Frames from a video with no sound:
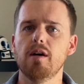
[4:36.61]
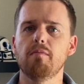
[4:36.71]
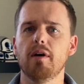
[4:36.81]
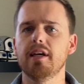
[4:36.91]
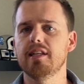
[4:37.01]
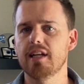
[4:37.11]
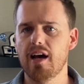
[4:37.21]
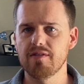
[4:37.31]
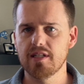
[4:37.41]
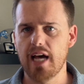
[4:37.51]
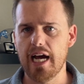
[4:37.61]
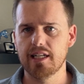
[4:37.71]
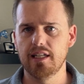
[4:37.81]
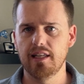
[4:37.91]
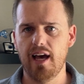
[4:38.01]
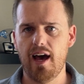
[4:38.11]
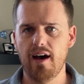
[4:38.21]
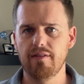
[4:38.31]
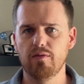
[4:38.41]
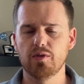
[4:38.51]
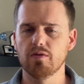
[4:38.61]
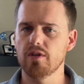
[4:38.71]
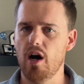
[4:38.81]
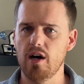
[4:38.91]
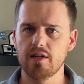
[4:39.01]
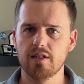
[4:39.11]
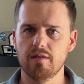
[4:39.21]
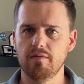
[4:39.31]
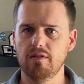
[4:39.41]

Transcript: but he did have a sack to end the half, which was awesome.